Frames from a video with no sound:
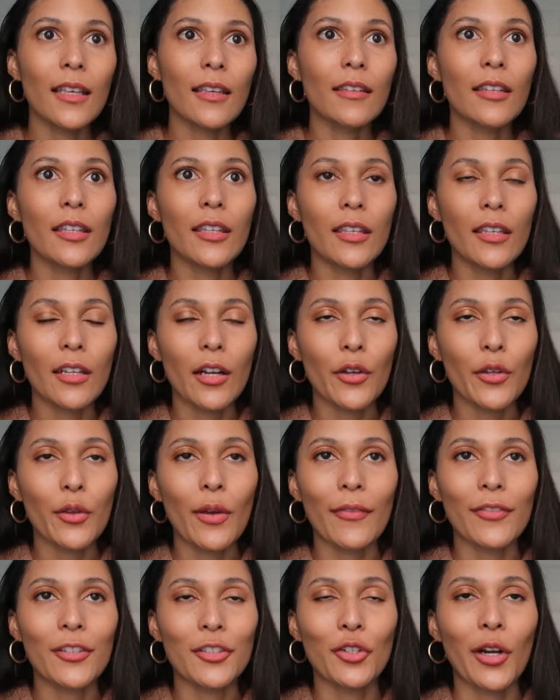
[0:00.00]
you know, you
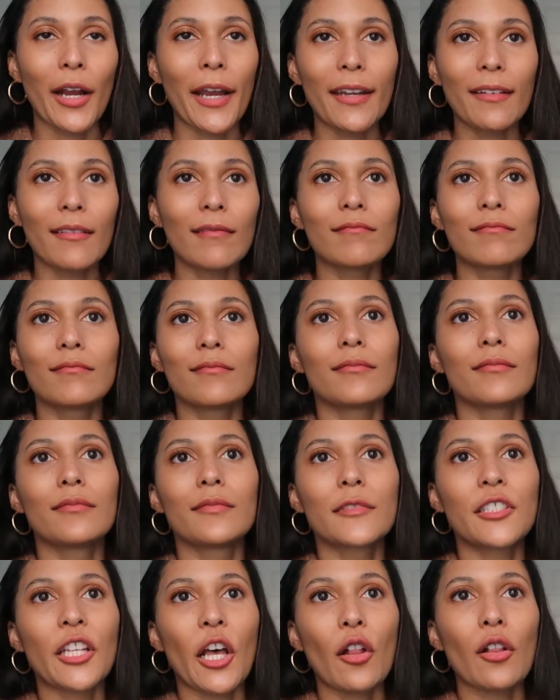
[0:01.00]
have to try and
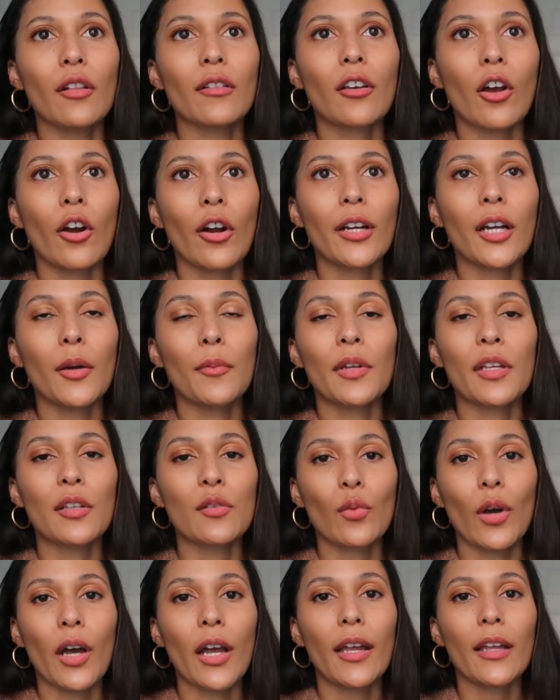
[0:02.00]
tell car
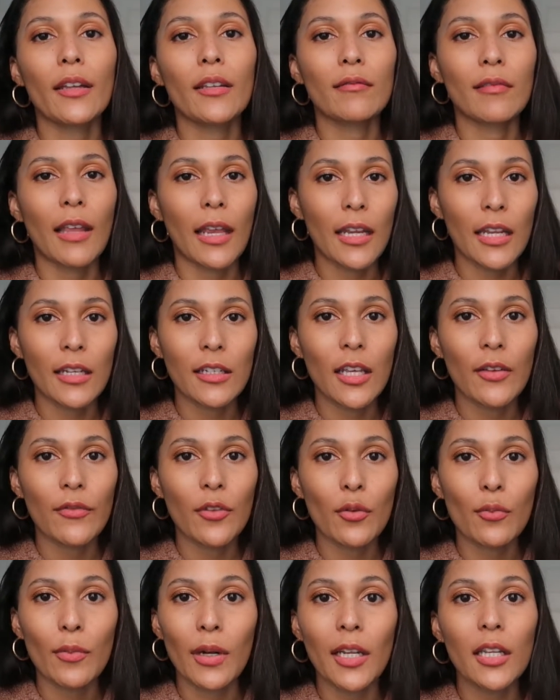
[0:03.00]
companies why they need to give
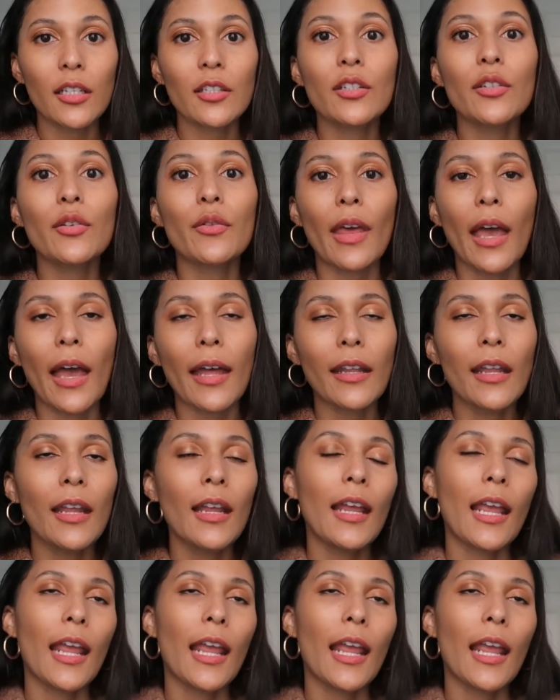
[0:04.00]
you money to do that,